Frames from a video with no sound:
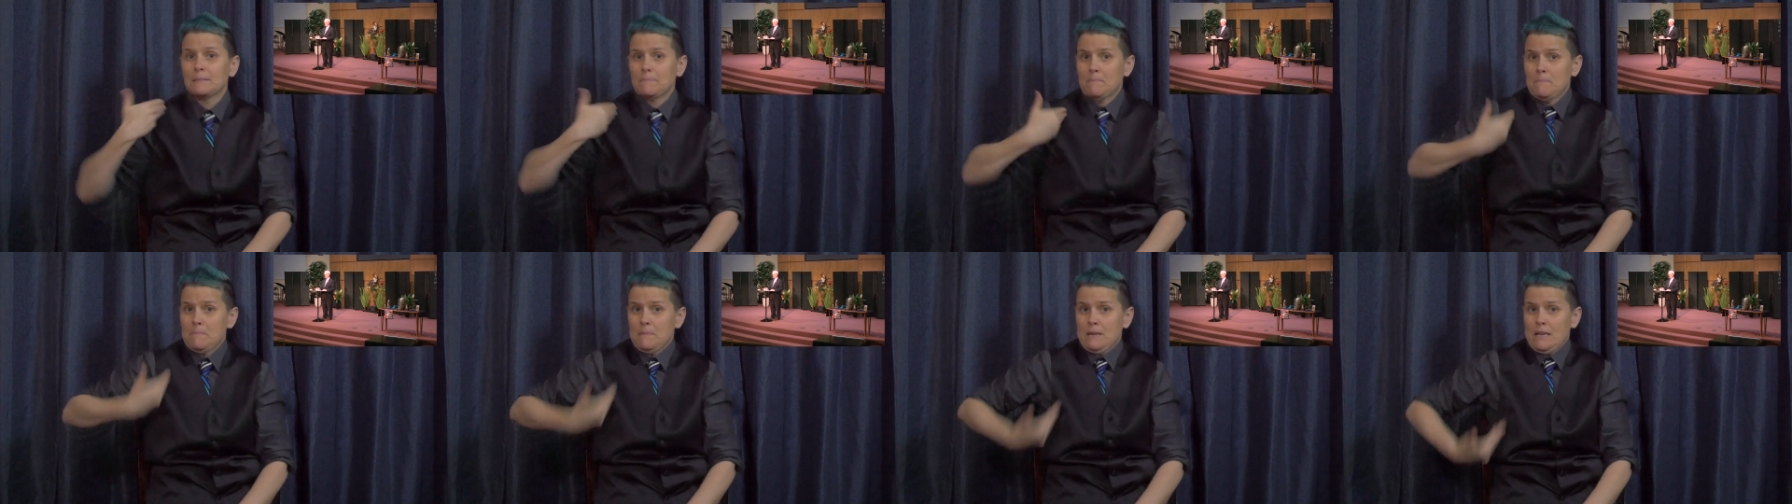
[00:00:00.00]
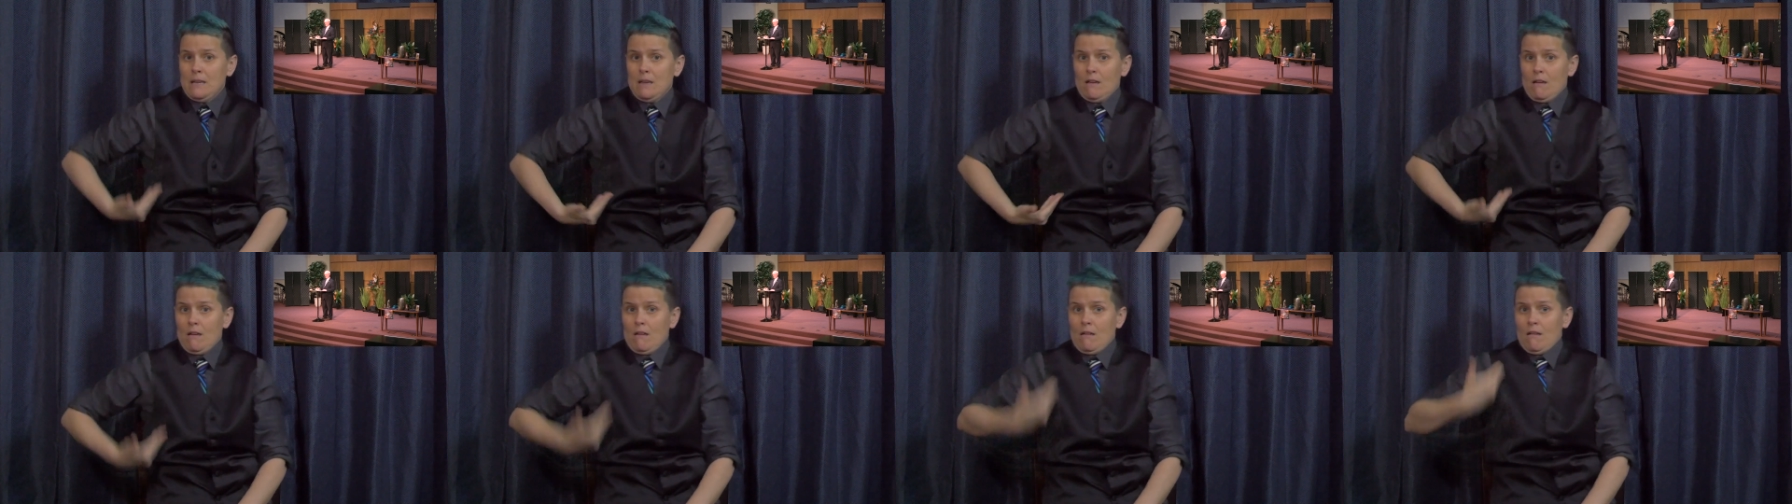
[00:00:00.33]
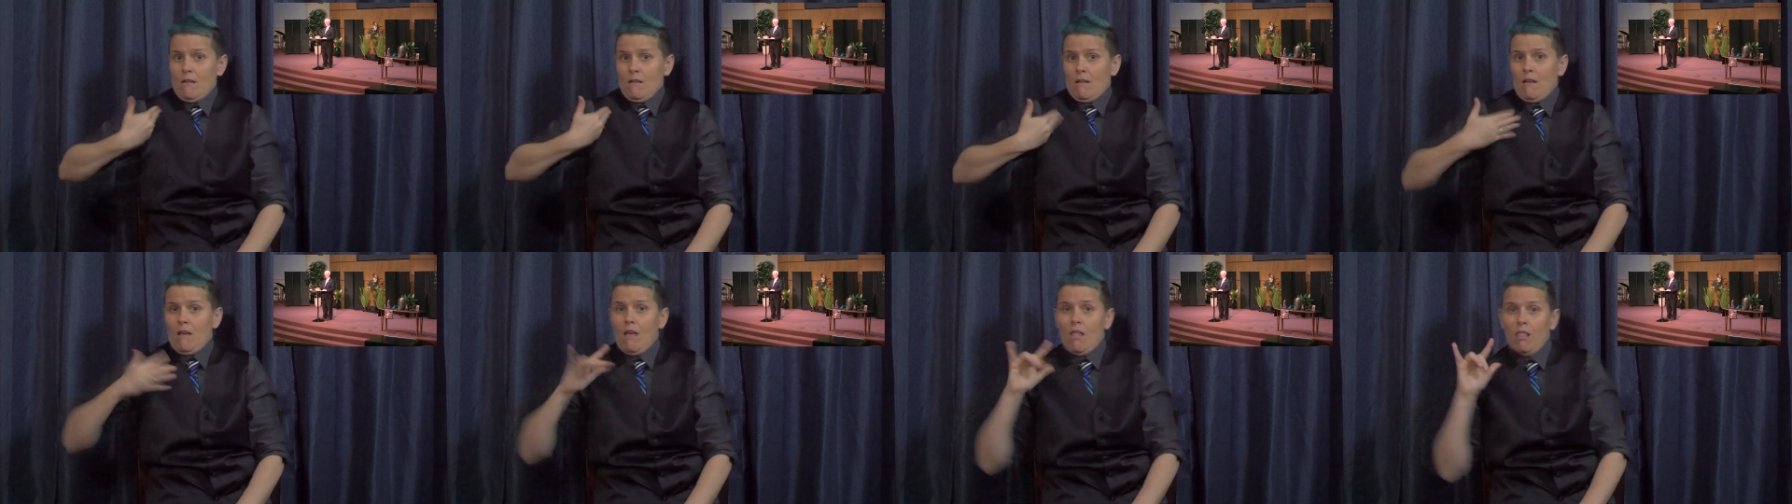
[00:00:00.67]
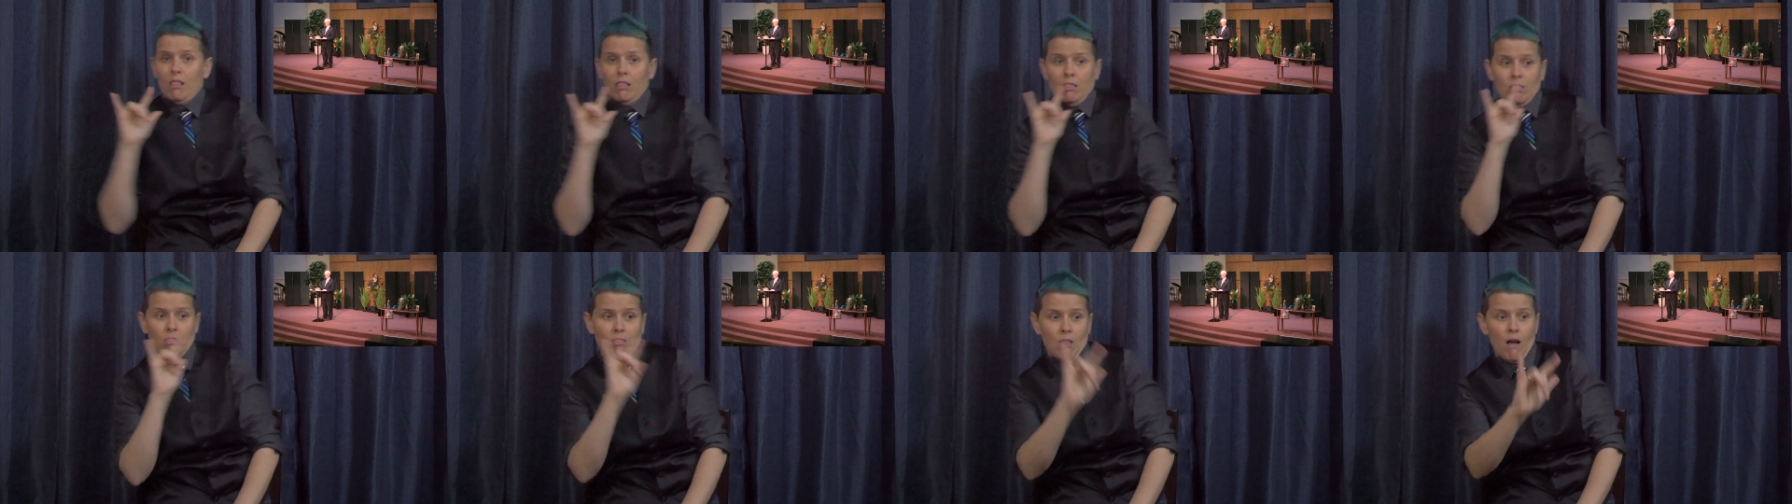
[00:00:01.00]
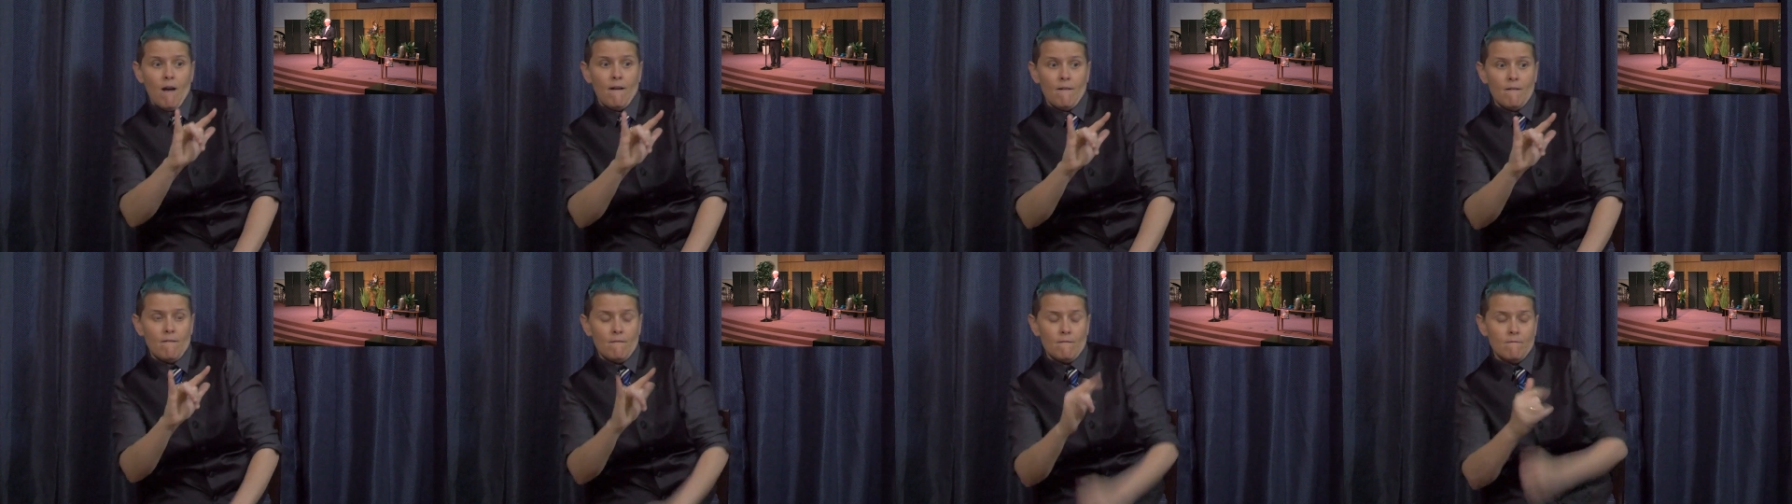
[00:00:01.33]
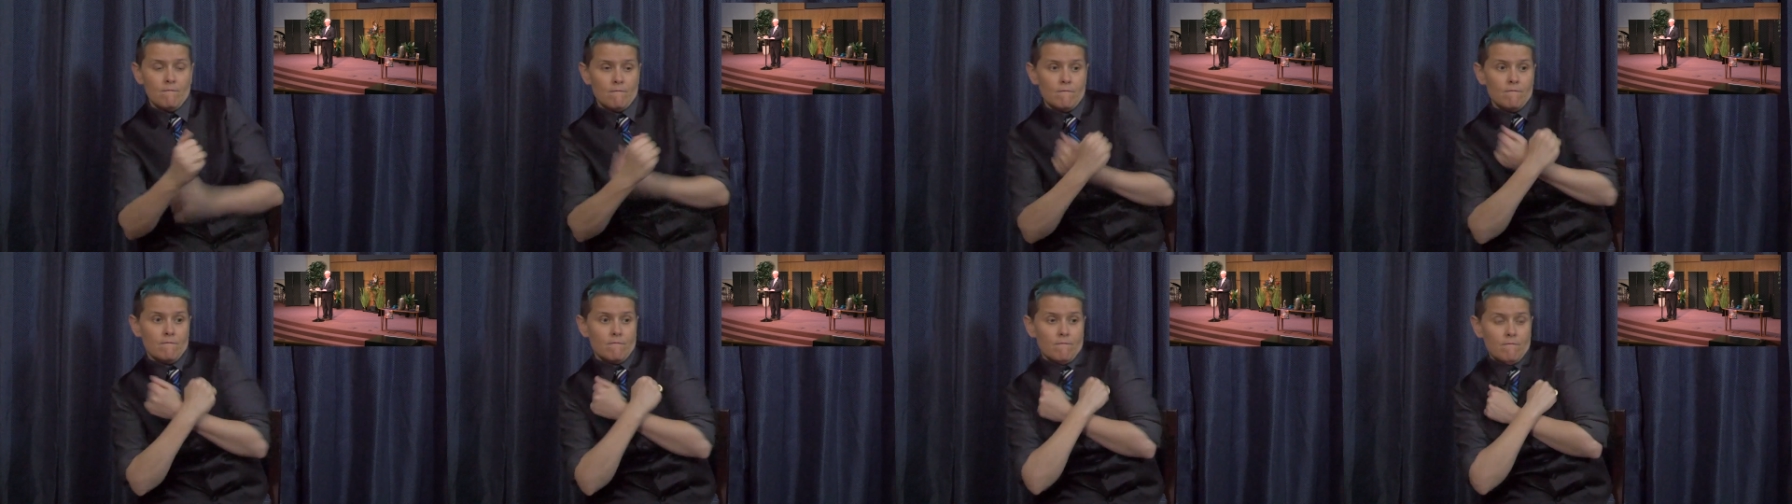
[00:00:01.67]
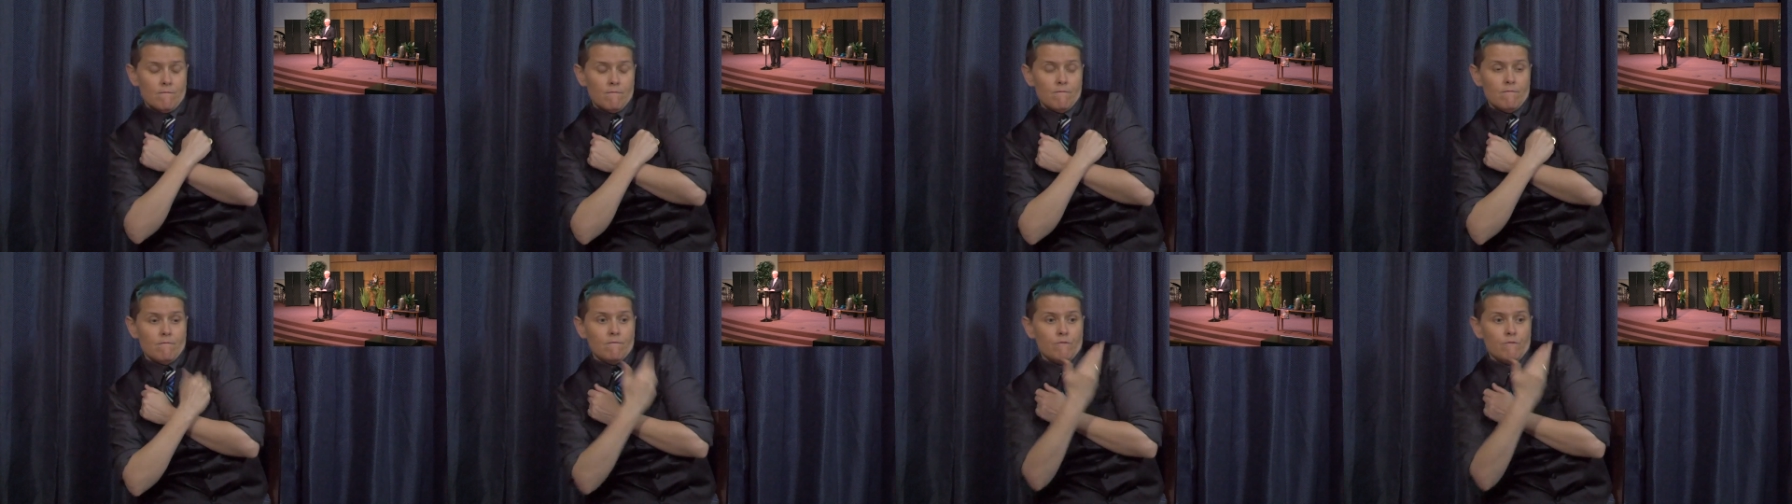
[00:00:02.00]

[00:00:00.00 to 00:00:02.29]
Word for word: Love one another.